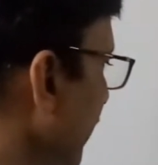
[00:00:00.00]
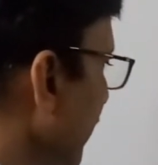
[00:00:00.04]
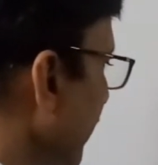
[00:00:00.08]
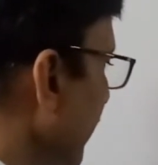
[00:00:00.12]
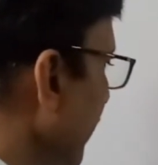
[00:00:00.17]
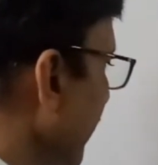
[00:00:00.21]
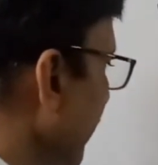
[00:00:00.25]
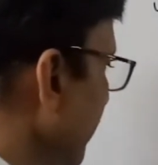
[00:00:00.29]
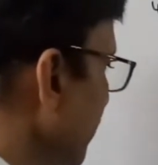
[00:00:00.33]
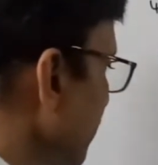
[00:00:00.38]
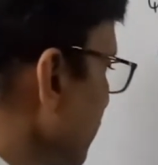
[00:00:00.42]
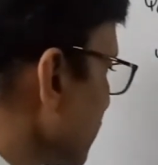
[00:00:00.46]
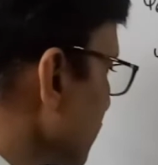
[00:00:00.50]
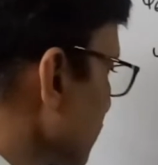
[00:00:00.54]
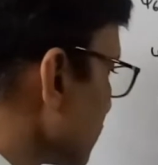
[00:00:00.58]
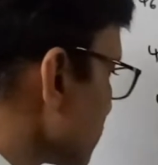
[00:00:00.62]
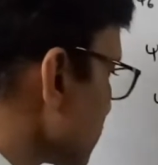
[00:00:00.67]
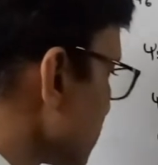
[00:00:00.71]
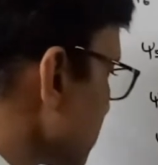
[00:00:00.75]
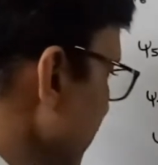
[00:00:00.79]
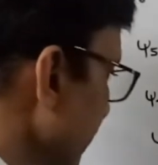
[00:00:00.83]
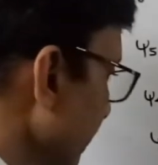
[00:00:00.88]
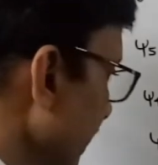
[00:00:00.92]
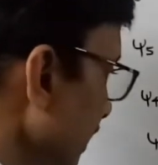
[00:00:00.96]
and
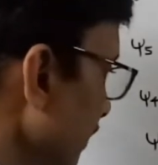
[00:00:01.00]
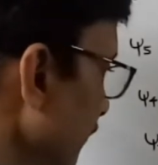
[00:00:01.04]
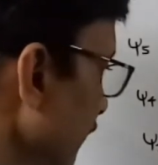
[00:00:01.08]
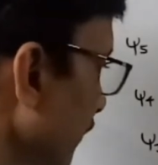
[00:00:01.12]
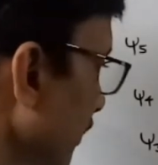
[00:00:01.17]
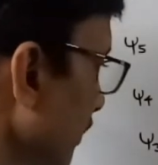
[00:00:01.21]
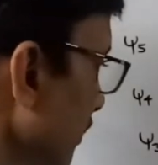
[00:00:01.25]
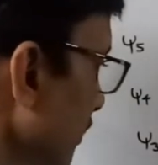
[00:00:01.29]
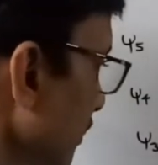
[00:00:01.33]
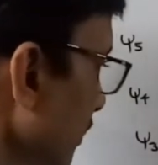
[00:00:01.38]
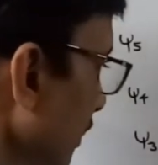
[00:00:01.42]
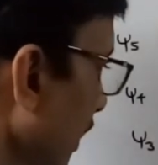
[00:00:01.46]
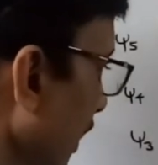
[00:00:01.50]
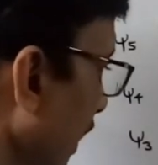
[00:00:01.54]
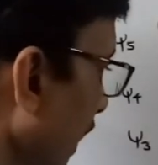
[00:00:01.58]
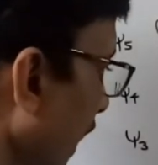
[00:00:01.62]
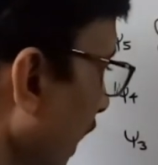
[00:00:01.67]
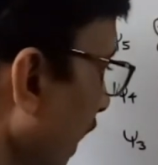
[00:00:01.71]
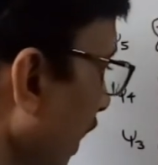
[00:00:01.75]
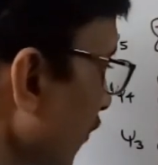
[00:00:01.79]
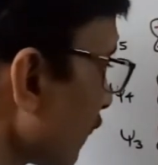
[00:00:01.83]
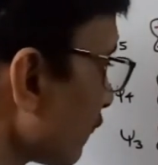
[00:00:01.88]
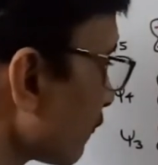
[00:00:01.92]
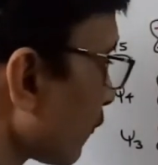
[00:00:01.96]
second one
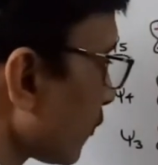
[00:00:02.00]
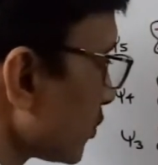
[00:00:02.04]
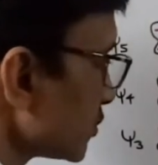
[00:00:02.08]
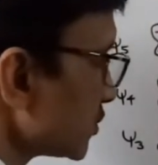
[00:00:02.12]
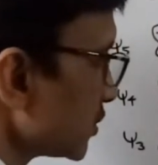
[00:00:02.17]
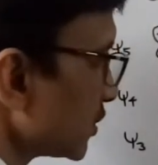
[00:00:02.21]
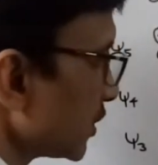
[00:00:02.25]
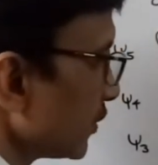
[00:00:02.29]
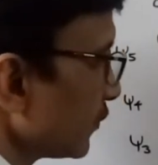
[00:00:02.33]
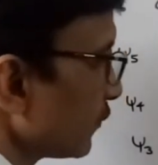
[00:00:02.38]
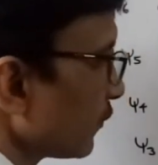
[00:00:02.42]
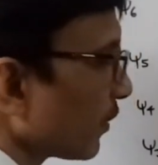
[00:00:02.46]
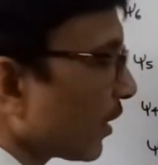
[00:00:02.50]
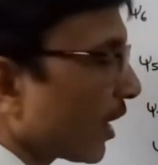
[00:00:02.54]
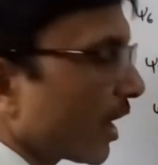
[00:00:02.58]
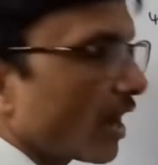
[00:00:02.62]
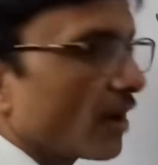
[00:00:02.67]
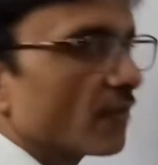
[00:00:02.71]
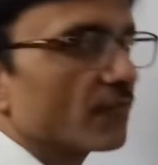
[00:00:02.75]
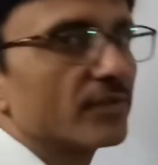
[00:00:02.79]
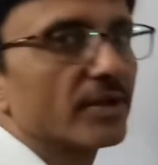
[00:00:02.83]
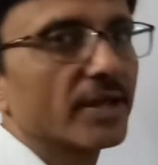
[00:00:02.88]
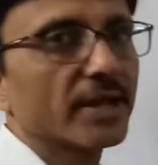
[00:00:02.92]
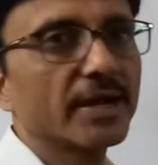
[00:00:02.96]
half positive,
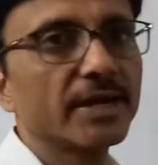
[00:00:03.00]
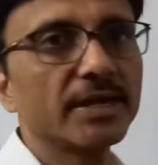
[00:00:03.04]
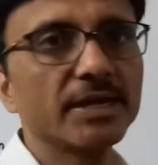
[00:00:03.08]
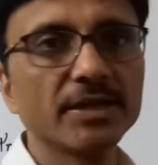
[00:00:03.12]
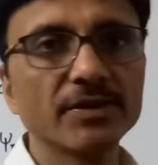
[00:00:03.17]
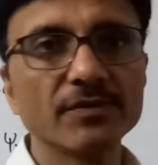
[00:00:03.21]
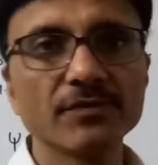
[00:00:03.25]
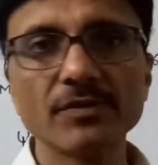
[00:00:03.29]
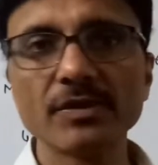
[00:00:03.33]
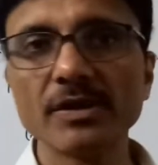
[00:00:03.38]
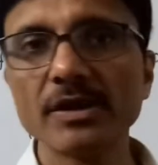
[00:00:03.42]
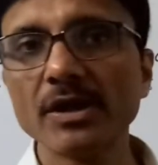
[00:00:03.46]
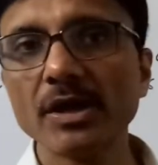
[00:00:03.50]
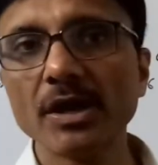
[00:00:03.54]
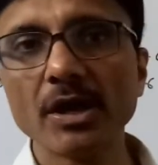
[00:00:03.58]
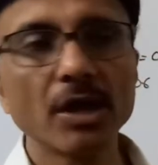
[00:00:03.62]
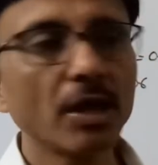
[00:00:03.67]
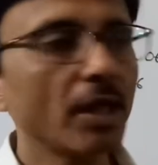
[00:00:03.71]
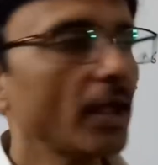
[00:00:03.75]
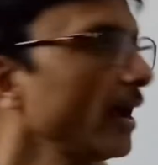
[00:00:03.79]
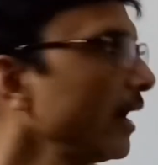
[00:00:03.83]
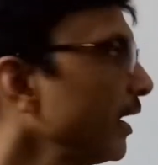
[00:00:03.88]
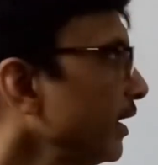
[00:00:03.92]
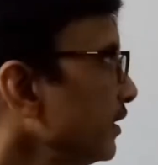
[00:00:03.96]
half negative,
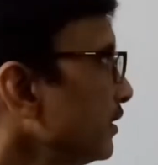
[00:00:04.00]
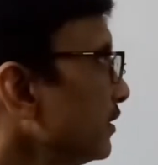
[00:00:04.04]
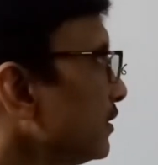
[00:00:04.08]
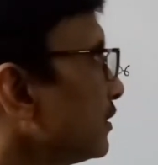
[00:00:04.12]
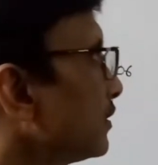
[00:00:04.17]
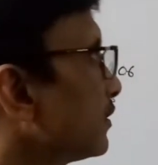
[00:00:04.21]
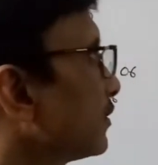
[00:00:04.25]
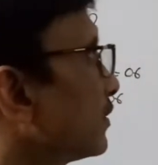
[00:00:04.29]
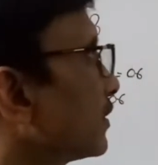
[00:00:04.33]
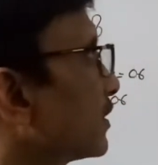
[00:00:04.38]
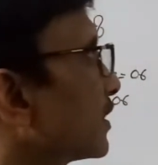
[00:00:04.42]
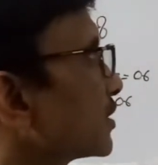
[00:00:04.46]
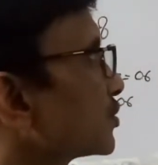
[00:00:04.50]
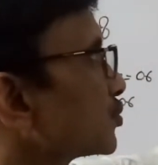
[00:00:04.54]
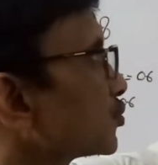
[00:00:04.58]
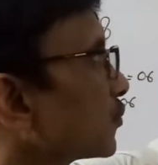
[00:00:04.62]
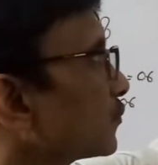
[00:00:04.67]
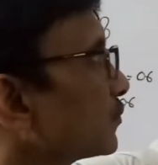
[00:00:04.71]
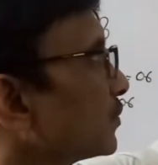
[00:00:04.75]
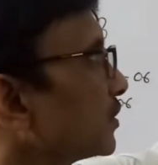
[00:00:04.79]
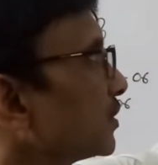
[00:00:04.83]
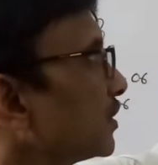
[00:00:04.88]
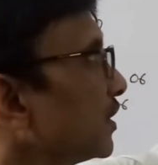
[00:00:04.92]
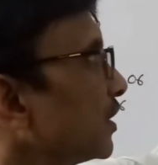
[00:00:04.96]
and rest
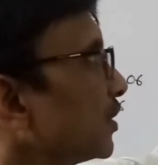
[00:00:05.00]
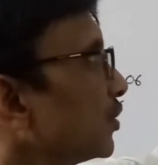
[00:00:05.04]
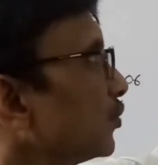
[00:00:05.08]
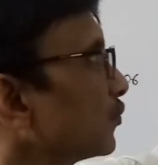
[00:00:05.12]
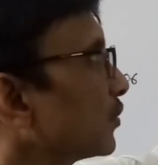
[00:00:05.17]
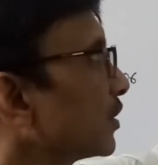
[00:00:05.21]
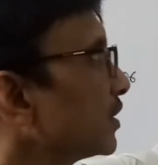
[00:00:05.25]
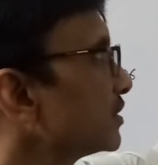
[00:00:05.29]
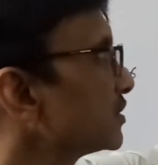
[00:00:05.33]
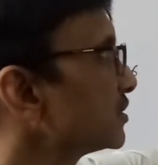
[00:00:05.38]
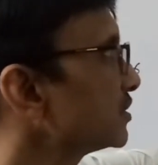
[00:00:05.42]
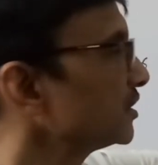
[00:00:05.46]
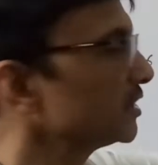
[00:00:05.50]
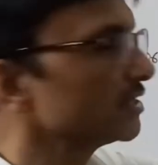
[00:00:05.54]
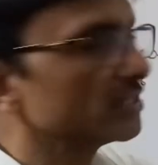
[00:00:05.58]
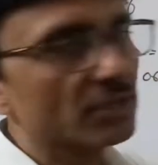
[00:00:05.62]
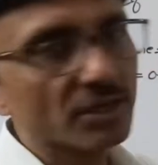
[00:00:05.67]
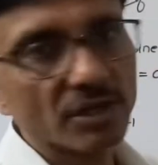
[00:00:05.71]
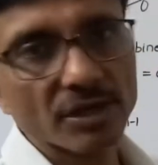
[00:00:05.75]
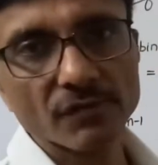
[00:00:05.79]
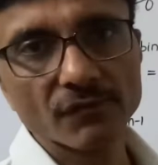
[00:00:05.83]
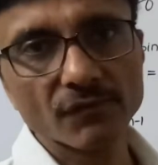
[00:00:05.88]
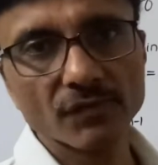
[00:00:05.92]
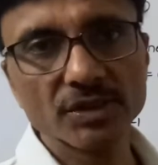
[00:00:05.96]
of the thing you can
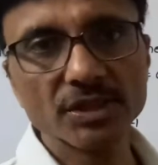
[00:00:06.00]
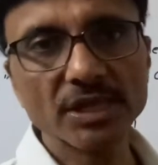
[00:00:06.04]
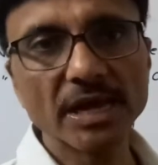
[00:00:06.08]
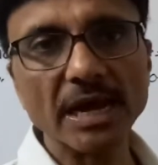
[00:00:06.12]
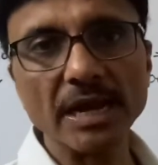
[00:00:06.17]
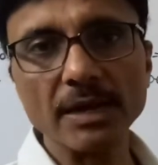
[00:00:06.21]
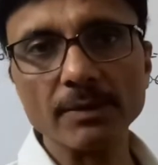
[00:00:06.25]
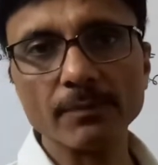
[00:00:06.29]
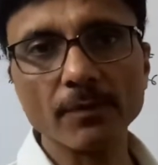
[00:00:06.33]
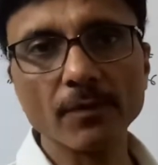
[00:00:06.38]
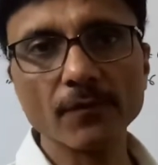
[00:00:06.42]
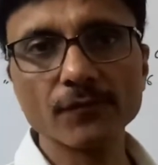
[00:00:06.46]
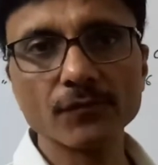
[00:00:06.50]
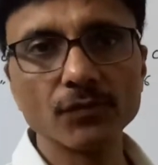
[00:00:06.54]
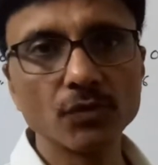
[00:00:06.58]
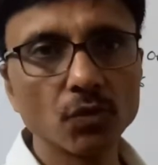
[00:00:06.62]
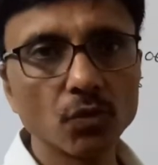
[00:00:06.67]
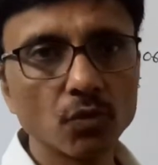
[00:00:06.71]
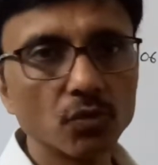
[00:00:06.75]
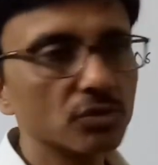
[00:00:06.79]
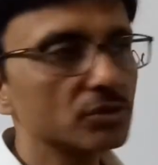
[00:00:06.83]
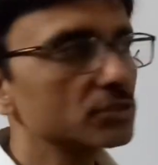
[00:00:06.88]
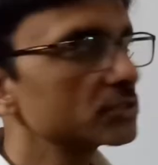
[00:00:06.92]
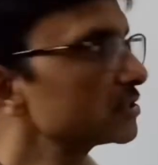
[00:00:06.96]
see with the help of
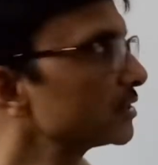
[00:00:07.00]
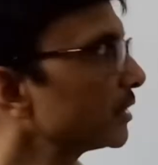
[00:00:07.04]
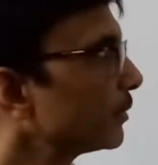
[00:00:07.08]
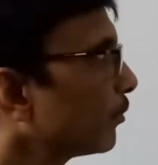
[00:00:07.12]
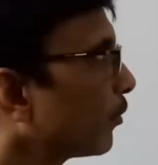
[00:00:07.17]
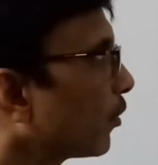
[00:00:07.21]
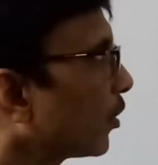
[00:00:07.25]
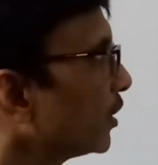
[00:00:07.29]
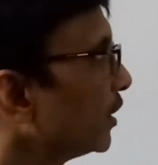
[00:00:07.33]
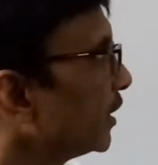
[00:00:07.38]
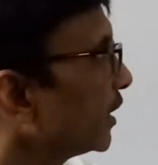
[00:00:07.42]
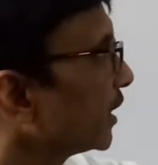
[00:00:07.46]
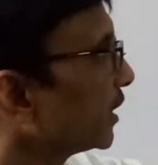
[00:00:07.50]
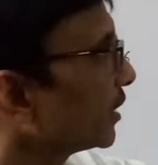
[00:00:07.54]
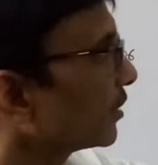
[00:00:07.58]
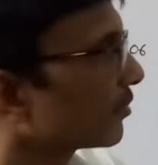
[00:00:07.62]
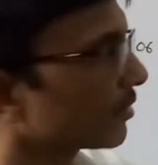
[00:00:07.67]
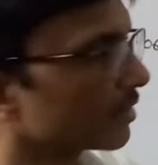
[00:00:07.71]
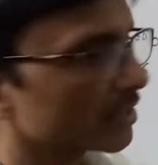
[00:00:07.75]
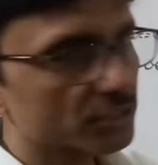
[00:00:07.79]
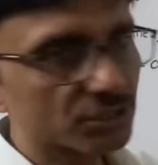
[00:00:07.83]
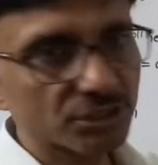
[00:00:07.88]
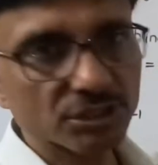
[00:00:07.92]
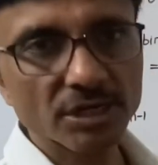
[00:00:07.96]
nodes, bonding
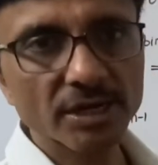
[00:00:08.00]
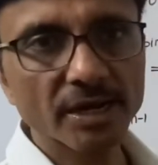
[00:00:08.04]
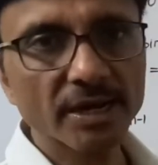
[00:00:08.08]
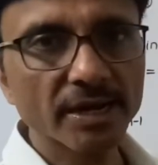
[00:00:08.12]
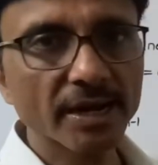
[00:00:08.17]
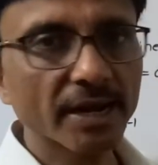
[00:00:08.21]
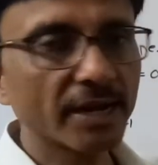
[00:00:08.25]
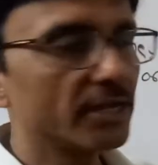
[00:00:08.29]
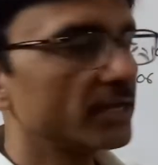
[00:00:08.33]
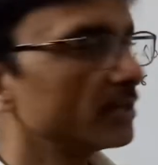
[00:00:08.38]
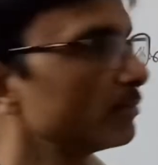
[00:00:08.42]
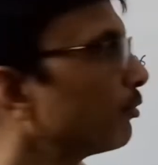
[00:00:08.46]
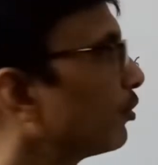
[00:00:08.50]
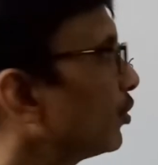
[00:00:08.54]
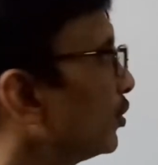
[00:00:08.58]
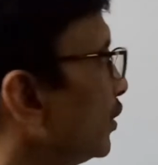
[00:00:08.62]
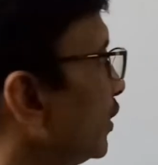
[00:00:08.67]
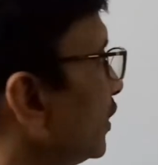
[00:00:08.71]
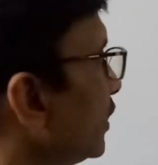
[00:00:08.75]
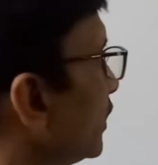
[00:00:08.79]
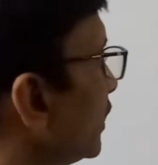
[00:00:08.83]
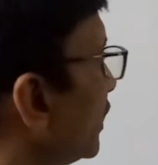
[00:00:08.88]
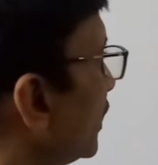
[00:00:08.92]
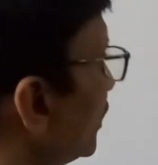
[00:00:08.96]
interaction and
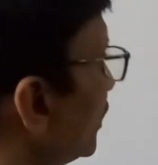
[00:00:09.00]
anti-bonding